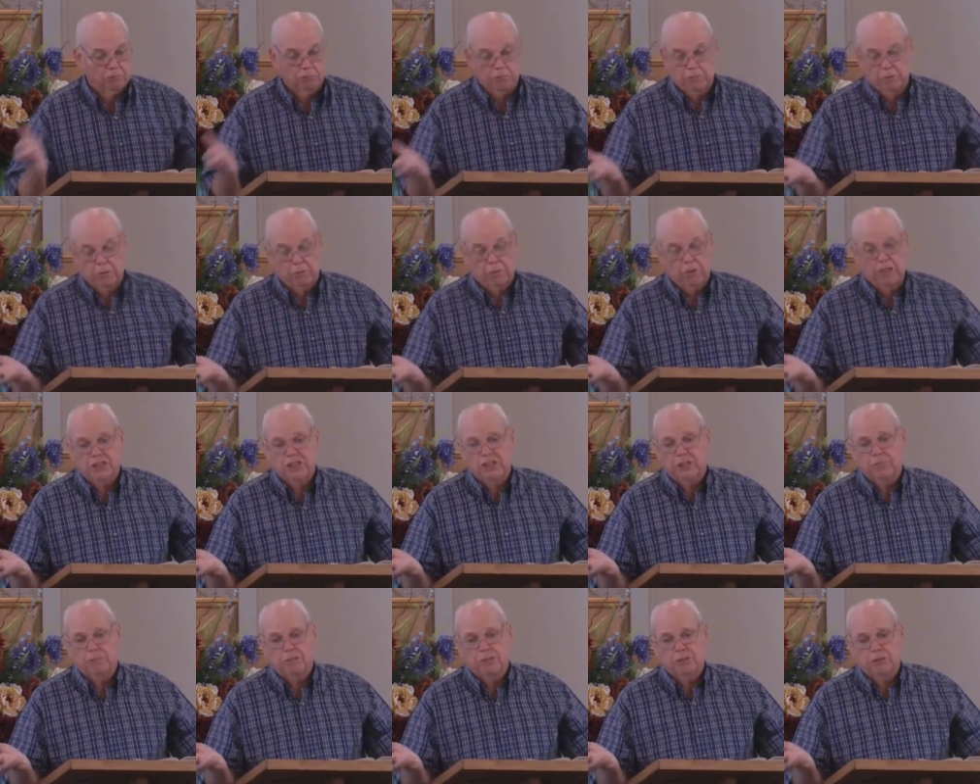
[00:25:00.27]
been raised
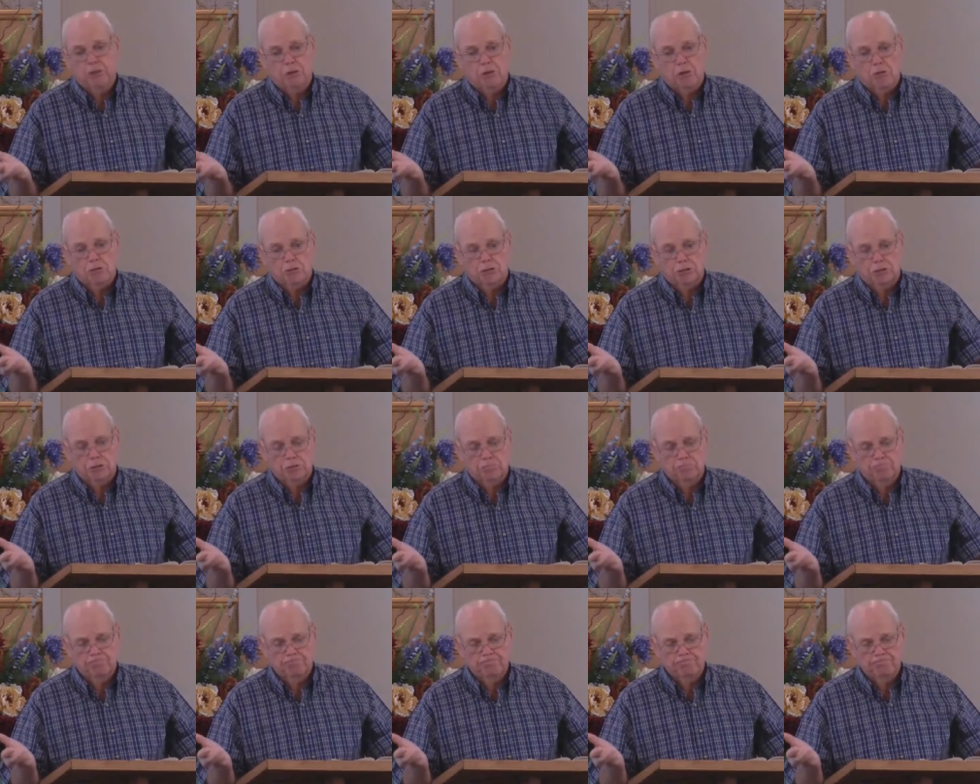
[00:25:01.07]
up in church.
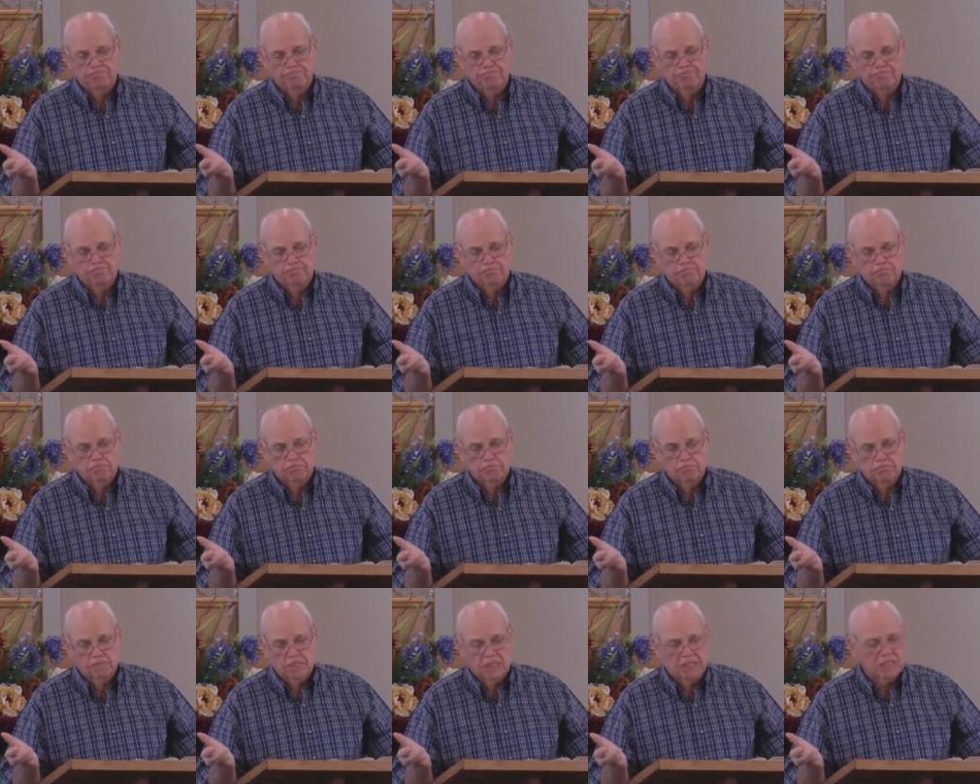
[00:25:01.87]
Mm-hmm.
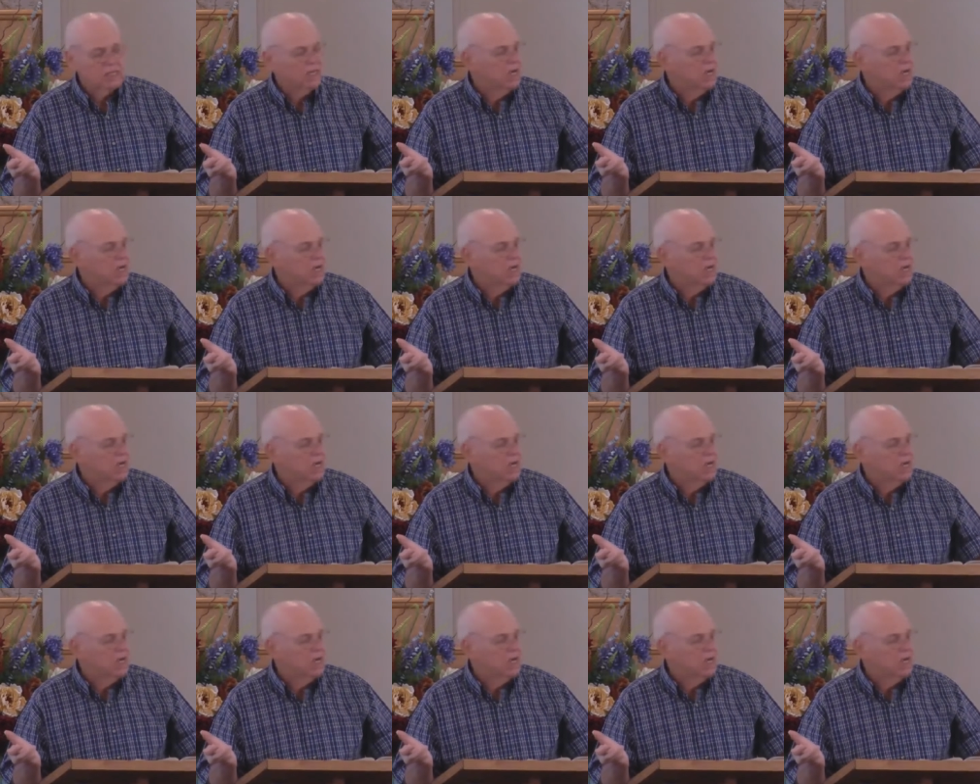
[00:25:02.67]
And